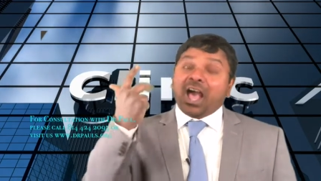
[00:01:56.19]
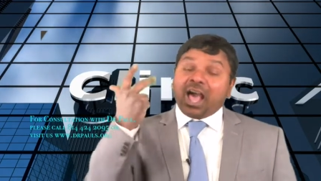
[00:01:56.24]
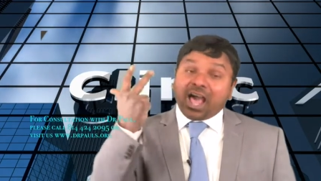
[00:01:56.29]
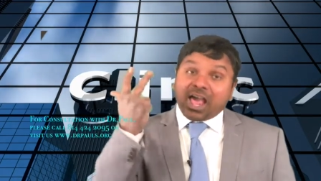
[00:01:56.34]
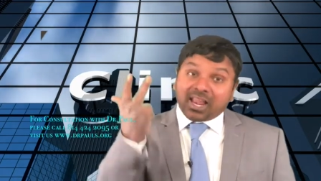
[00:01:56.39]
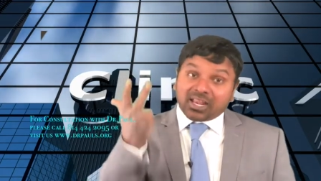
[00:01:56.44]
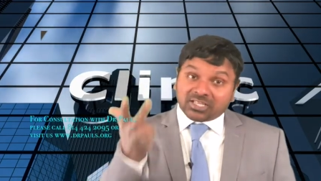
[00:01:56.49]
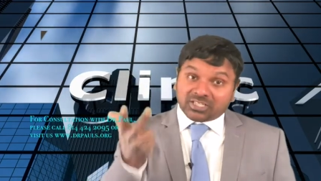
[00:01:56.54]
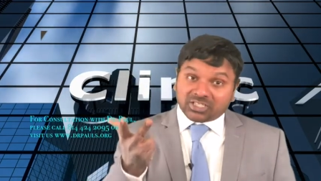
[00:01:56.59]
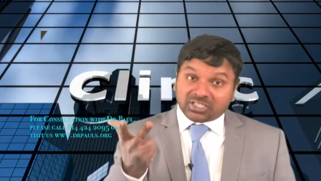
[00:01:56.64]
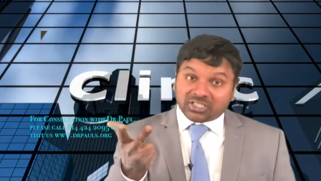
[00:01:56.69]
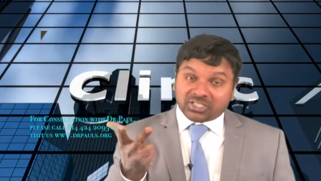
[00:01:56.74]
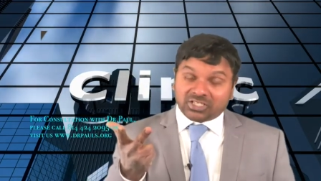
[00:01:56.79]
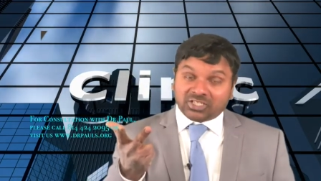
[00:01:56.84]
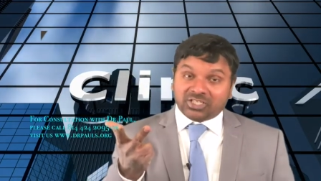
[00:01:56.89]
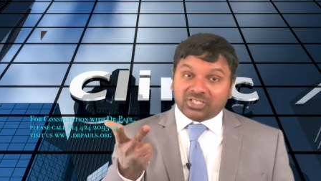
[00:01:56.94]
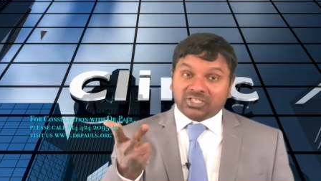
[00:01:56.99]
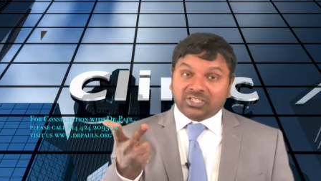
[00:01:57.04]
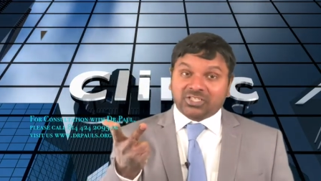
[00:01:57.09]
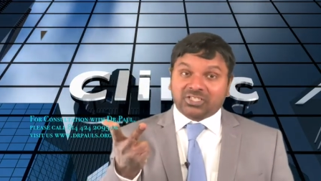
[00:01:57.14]

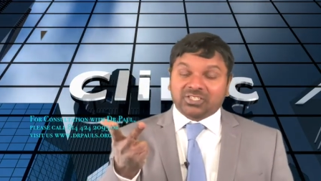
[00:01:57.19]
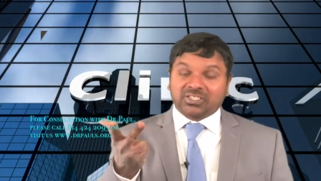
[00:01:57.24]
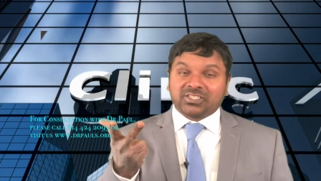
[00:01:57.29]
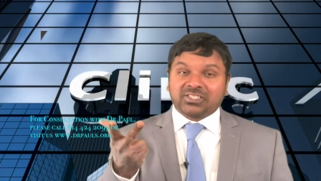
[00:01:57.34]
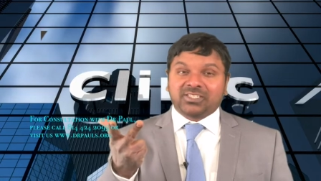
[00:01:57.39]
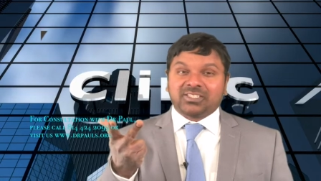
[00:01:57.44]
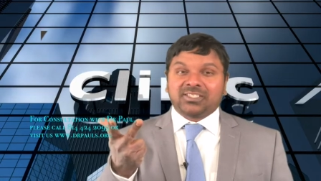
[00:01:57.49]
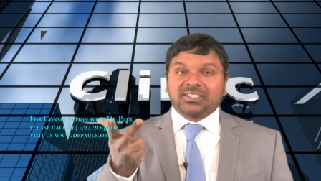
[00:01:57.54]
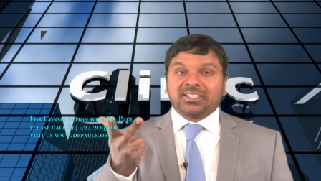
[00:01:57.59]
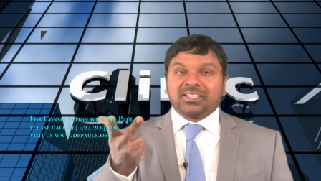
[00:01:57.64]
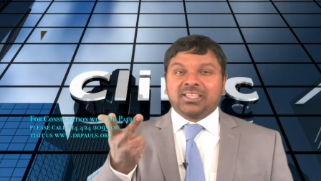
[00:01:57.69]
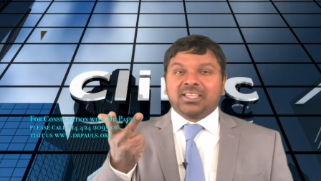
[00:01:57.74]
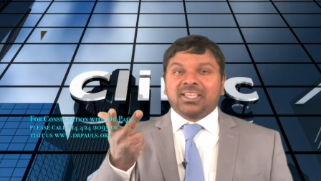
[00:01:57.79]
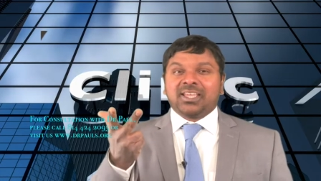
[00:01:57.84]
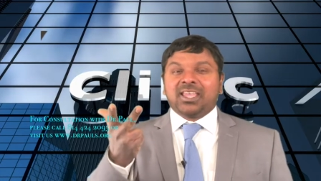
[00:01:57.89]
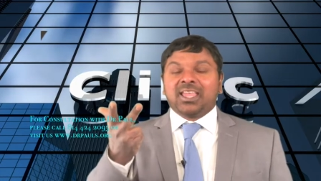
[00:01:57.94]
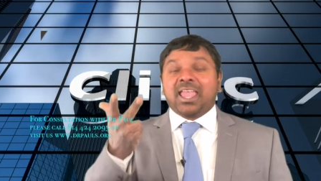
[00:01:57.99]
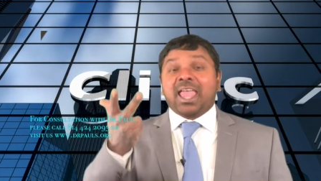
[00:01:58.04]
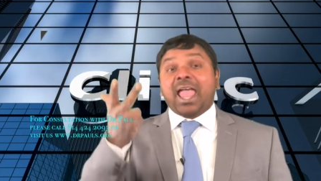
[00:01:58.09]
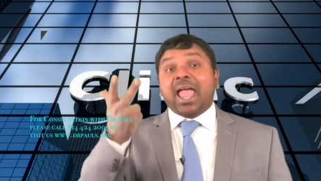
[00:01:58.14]
ulcers,
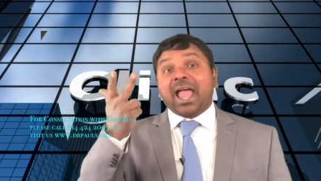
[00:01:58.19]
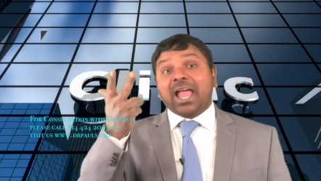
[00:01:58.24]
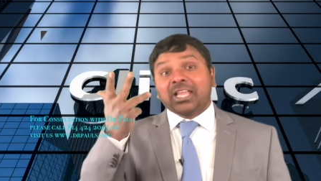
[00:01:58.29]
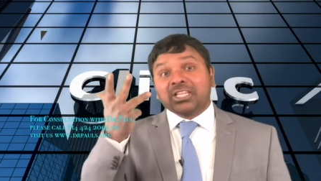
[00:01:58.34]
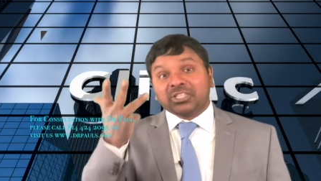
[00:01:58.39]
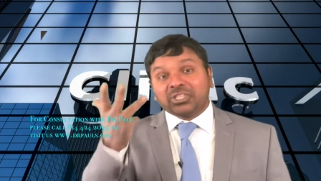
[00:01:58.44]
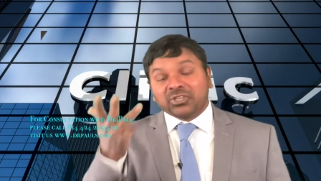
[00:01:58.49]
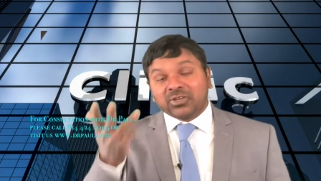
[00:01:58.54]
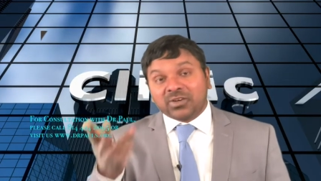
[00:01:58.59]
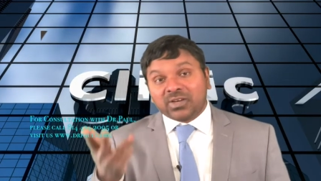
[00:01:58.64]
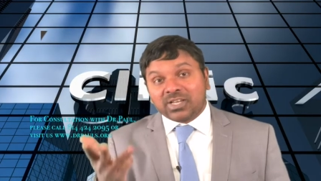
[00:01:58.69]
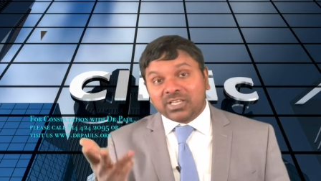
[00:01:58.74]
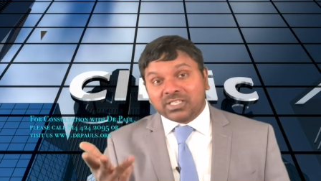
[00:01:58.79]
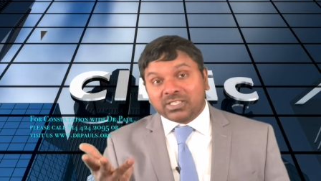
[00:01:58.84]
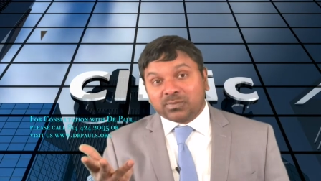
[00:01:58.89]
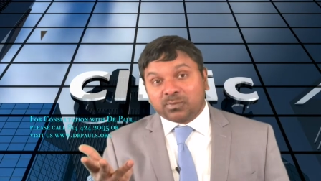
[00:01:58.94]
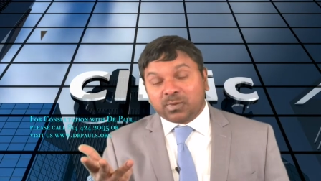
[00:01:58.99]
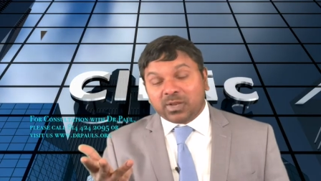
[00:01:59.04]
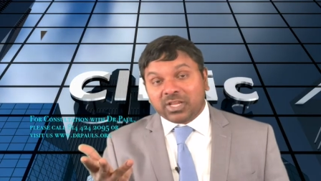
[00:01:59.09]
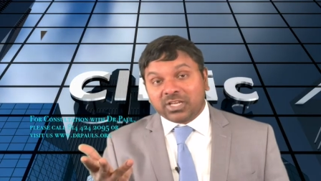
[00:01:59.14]

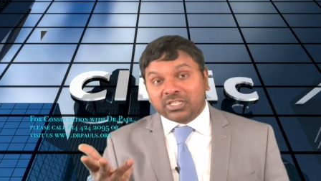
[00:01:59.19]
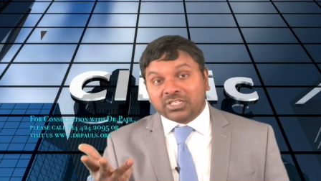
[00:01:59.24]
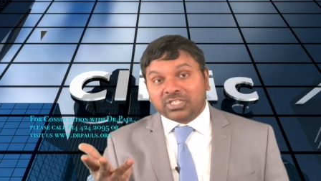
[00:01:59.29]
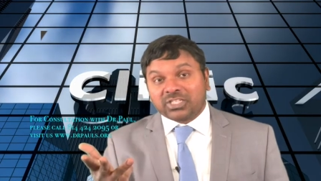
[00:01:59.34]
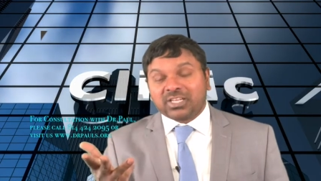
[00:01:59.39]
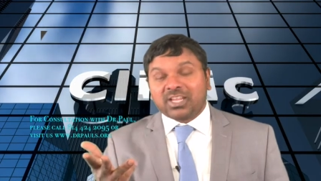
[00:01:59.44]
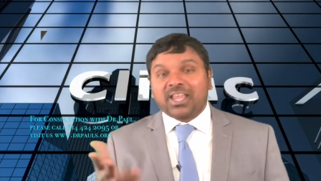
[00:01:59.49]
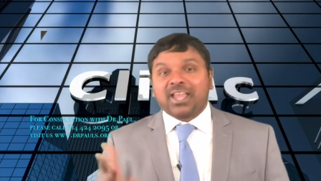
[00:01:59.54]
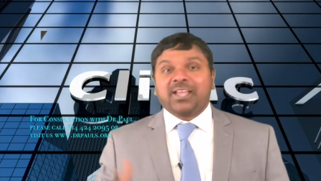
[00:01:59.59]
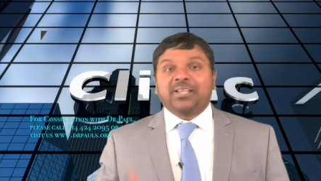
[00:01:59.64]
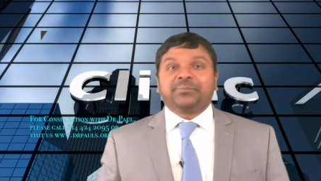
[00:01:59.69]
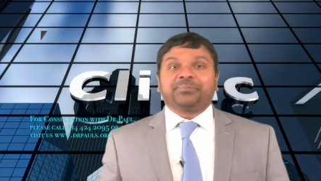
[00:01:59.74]
angiodysplasia.